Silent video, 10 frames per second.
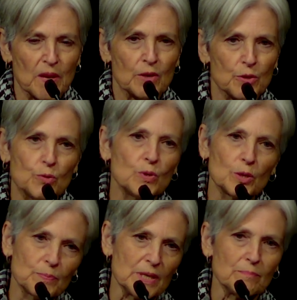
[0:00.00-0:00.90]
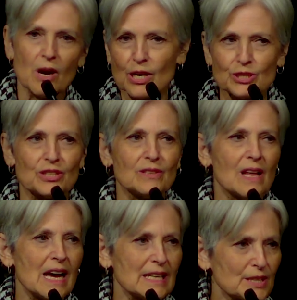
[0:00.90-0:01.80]
You will be
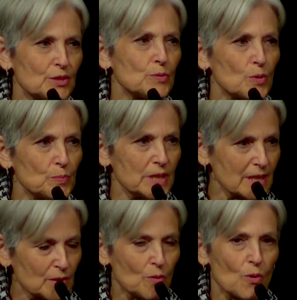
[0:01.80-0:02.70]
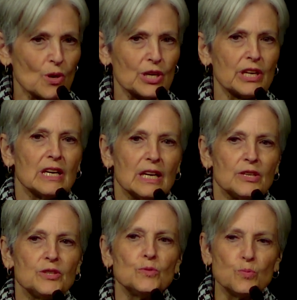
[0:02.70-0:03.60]
marginalized, you will be ignored,
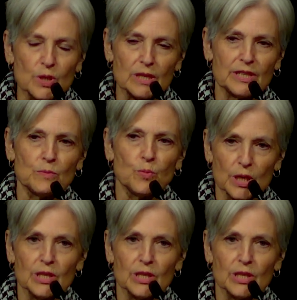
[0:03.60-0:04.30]
you really will